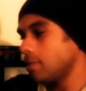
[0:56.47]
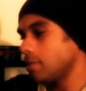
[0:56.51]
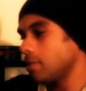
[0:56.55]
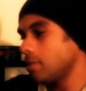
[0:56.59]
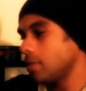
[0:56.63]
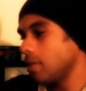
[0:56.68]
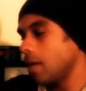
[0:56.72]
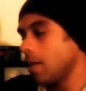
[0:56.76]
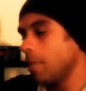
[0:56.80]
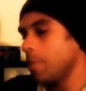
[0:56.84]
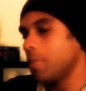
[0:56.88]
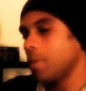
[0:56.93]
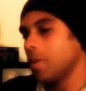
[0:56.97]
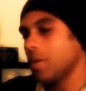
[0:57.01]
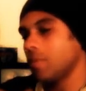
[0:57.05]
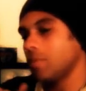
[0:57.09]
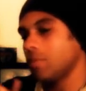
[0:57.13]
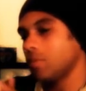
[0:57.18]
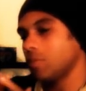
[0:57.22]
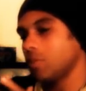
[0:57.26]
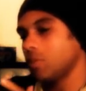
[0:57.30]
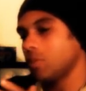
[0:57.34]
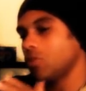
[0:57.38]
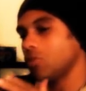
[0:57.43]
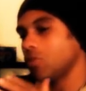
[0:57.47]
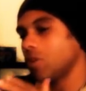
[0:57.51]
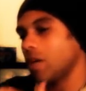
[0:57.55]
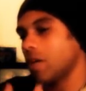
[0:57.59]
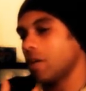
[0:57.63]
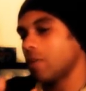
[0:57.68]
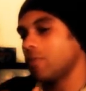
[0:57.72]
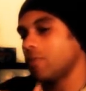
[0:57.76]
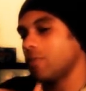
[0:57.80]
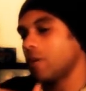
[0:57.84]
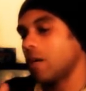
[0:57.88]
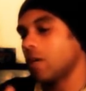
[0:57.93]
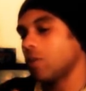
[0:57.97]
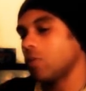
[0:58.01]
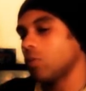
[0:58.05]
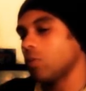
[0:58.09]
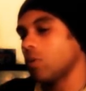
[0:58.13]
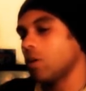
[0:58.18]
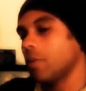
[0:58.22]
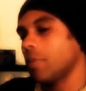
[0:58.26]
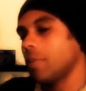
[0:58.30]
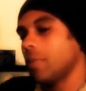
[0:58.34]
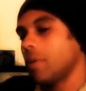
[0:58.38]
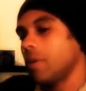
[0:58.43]
have been, I've been trying to follow
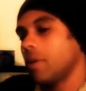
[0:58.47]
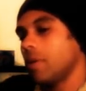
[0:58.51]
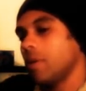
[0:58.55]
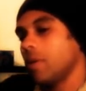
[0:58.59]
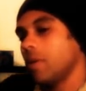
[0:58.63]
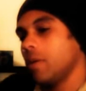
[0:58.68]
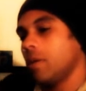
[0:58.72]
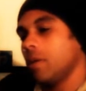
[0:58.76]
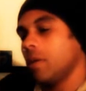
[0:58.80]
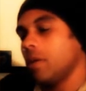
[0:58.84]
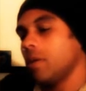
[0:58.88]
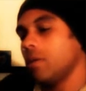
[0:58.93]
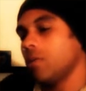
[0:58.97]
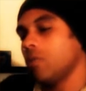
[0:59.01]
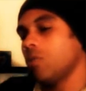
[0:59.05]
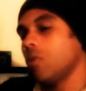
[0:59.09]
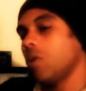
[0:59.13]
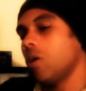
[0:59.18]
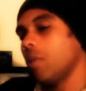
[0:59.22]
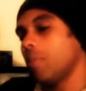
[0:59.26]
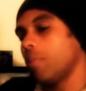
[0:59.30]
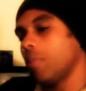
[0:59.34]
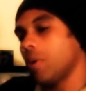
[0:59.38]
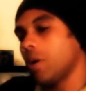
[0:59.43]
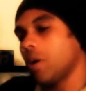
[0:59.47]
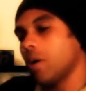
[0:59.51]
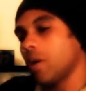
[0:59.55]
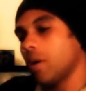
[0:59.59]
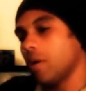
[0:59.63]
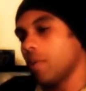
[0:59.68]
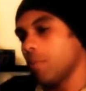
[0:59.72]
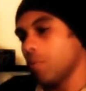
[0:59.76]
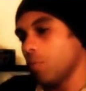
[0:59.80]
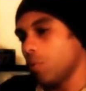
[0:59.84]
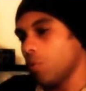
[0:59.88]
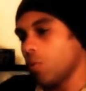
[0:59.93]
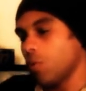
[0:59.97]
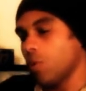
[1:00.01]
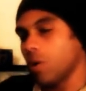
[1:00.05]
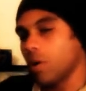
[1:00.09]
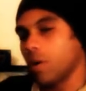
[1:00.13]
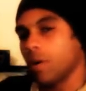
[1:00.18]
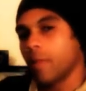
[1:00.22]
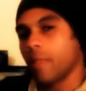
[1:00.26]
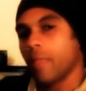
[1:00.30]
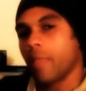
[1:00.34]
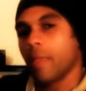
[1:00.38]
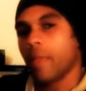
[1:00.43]
up, you know, up on it
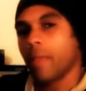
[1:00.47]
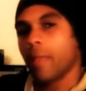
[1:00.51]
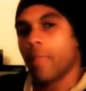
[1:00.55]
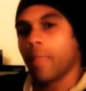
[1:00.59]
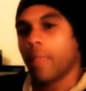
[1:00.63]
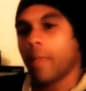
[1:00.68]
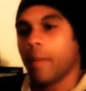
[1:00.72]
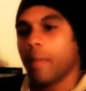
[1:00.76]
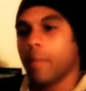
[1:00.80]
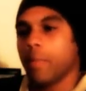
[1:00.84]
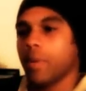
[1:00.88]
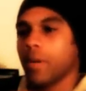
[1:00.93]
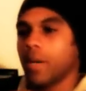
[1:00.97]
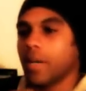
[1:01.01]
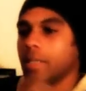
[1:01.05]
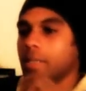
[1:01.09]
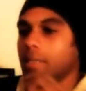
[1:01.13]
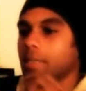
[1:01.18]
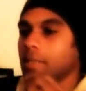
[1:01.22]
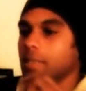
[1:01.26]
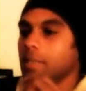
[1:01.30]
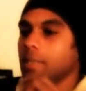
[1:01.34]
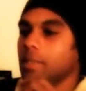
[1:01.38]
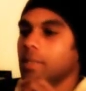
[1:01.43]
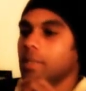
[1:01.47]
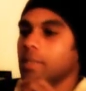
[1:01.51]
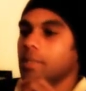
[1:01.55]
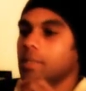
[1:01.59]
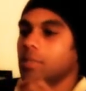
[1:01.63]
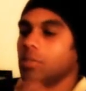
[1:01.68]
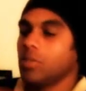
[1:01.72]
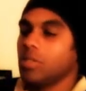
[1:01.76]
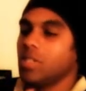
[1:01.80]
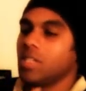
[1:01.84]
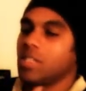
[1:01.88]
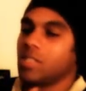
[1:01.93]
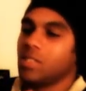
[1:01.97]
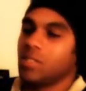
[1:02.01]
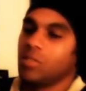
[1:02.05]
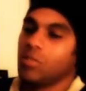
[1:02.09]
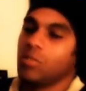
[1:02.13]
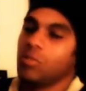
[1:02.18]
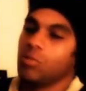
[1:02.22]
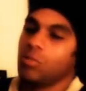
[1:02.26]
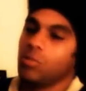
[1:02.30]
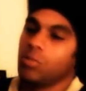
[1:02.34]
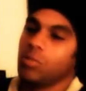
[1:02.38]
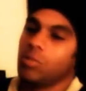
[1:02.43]
more, but to get to
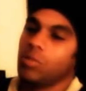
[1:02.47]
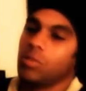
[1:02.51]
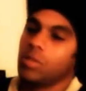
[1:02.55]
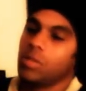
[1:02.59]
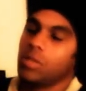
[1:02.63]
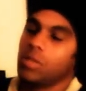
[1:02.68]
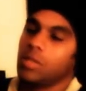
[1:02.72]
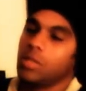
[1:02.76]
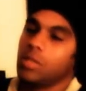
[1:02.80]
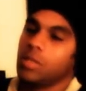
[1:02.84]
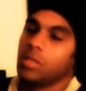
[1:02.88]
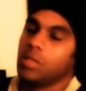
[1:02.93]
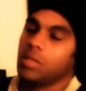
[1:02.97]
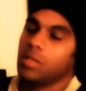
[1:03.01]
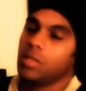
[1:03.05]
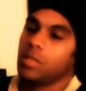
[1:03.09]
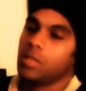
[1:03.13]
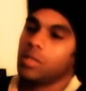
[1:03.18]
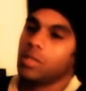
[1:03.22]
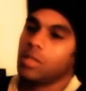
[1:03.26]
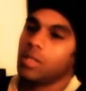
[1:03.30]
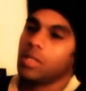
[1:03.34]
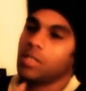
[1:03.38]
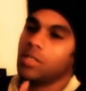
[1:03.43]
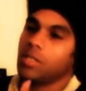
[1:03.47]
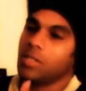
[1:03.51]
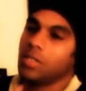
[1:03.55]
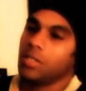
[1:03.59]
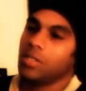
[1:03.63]
to get to the